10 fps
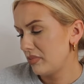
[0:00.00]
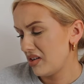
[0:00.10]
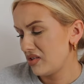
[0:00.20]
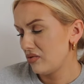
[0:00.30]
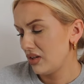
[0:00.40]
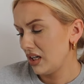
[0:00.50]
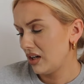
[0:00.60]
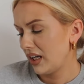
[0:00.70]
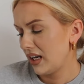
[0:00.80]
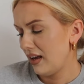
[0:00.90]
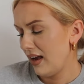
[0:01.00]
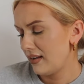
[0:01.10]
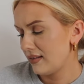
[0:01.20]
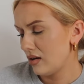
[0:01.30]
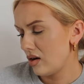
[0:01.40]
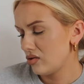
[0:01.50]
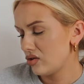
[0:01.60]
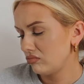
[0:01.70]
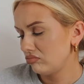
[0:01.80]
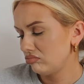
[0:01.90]
But I do really like it, and it's a
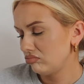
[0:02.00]
large.